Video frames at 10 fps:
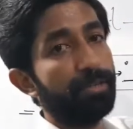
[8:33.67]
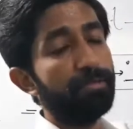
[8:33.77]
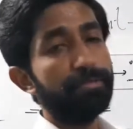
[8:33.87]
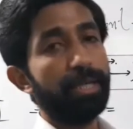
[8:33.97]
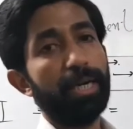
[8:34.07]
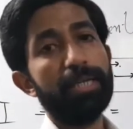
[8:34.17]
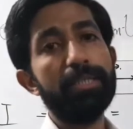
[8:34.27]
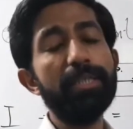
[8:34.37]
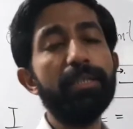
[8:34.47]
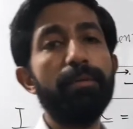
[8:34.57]
of
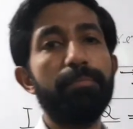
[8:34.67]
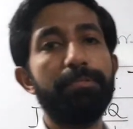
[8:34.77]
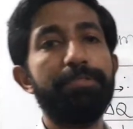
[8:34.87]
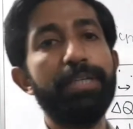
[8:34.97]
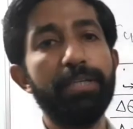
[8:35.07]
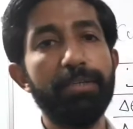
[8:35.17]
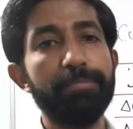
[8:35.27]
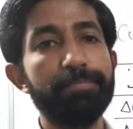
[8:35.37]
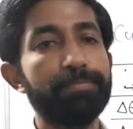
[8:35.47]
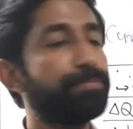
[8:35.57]
electric field.
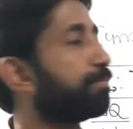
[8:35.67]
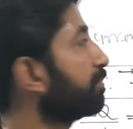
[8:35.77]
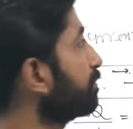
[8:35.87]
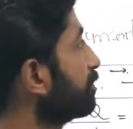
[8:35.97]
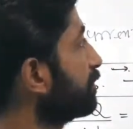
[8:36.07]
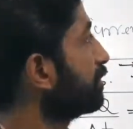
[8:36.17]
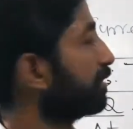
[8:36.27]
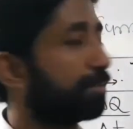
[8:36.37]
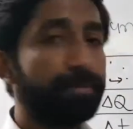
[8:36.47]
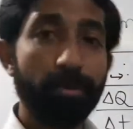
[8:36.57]

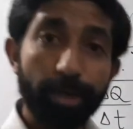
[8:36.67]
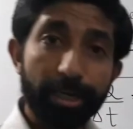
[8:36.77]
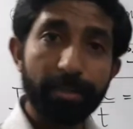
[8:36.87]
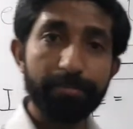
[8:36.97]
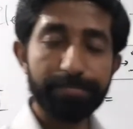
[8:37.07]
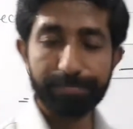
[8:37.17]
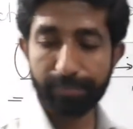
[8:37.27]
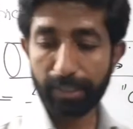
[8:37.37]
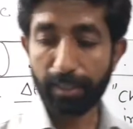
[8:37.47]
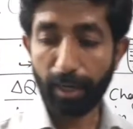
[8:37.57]
Okay,
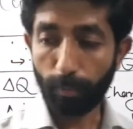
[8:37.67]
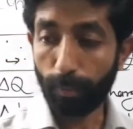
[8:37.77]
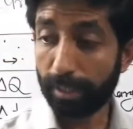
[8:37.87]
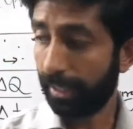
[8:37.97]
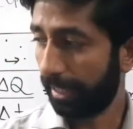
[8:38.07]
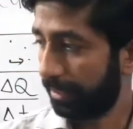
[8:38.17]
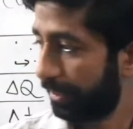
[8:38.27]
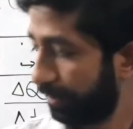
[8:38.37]
now what next?